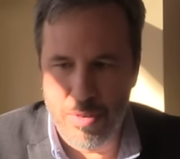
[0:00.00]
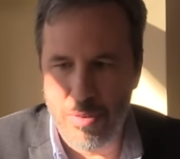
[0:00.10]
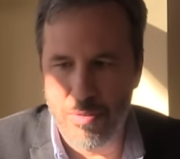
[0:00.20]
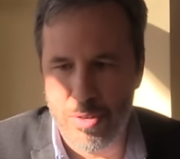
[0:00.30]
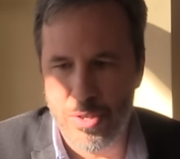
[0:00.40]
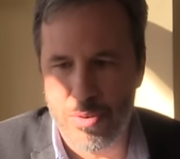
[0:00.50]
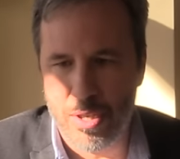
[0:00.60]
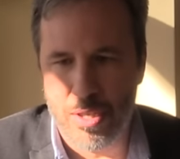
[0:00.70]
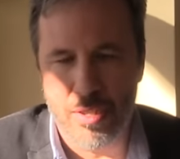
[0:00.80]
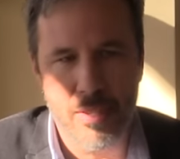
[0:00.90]
very very
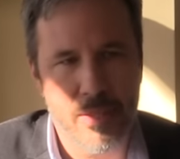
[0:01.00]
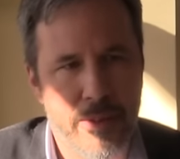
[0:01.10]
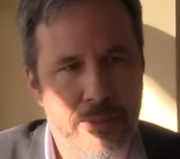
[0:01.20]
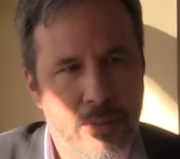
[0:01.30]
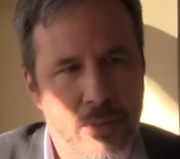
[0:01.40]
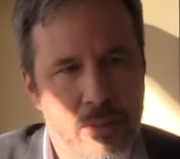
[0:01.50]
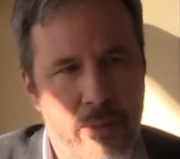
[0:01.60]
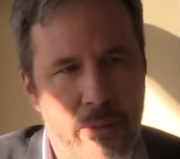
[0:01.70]
strong artist, yeah.